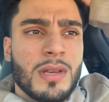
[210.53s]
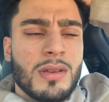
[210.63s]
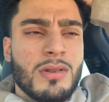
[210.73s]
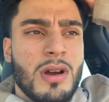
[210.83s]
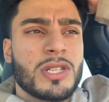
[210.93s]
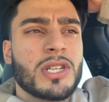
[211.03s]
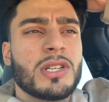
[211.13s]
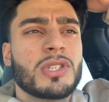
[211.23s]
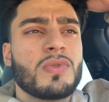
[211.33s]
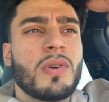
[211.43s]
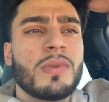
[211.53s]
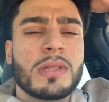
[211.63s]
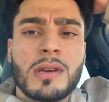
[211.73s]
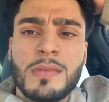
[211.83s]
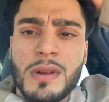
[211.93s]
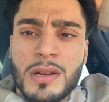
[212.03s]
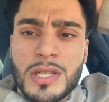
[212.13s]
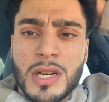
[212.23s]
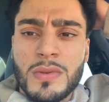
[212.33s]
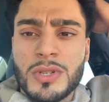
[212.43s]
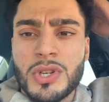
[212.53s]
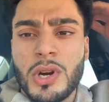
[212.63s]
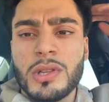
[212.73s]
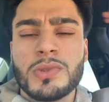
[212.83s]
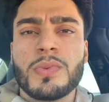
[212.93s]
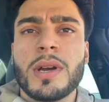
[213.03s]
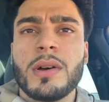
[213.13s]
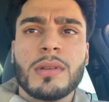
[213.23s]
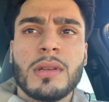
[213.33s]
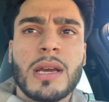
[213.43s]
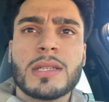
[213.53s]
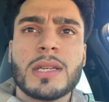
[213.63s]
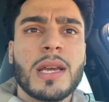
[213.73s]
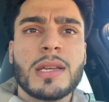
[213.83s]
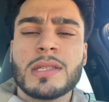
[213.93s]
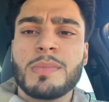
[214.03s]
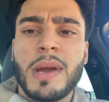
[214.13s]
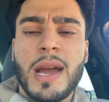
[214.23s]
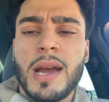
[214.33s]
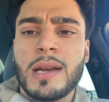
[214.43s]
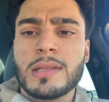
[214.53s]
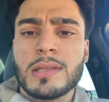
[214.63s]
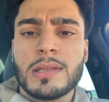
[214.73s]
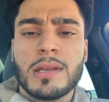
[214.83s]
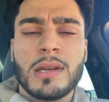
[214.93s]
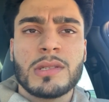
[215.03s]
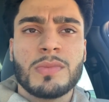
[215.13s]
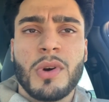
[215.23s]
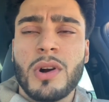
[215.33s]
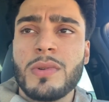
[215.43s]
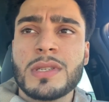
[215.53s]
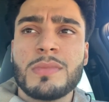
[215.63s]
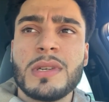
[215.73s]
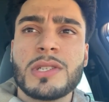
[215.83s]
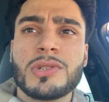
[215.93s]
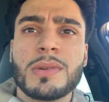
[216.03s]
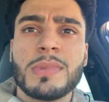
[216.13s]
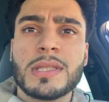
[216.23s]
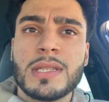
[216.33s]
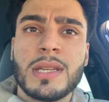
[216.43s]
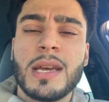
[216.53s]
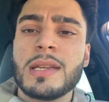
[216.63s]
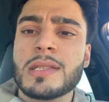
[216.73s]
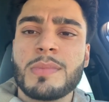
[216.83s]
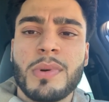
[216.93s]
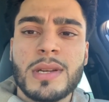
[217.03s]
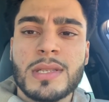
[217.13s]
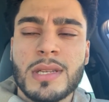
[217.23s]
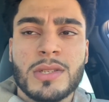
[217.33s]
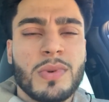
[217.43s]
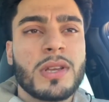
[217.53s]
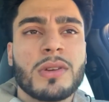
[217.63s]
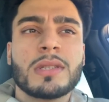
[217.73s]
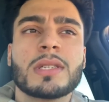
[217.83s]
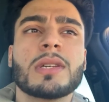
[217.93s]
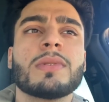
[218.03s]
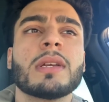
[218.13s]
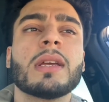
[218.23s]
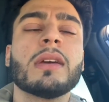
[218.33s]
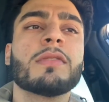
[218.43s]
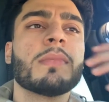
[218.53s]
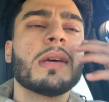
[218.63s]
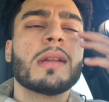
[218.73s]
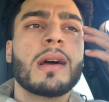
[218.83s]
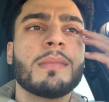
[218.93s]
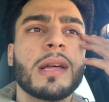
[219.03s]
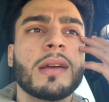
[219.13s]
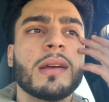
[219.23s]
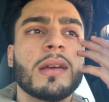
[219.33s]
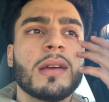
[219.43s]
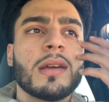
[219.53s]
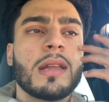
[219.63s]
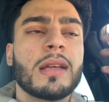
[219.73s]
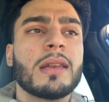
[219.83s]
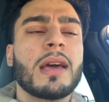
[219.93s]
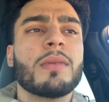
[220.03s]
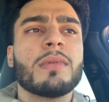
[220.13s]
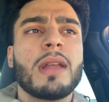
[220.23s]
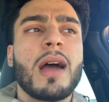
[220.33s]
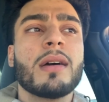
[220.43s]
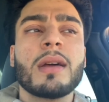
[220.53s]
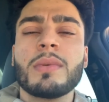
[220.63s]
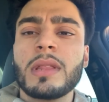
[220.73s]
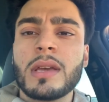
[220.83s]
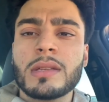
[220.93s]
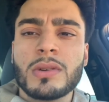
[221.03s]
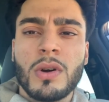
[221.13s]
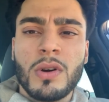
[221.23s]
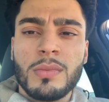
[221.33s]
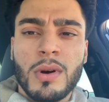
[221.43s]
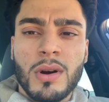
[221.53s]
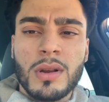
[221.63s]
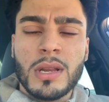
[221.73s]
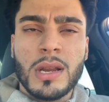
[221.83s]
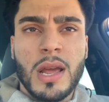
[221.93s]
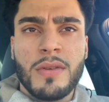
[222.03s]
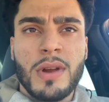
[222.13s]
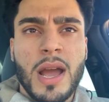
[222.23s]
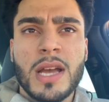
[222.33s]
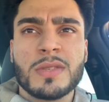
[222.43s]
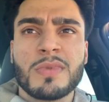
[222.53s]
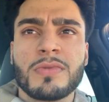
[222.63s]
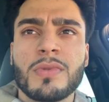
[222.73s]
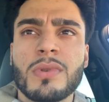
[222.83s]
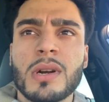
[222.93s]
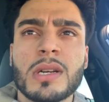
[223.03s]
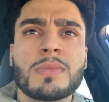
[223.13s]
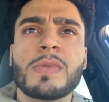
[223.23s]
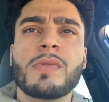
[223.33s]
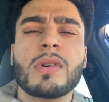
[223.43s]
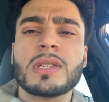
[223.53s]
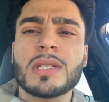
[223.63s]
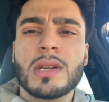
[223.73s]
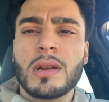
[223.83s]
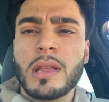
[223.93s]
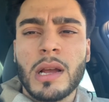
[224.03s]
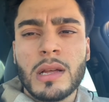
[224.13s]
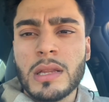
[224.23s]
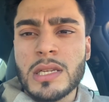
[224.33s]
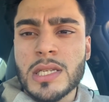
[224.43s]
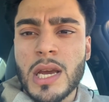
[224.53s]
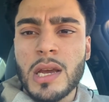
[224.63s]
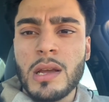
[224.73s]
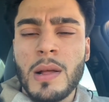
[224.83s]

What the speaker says: I share this quote with them, and I'll share it with y'all as well. Yesterday is the past, and tomorrow is a mystery, but today is the present. That's why you consider it a gift, man. And I'm like, that now that really hits home harder than it ever has before, because before it just sounded like a cliche.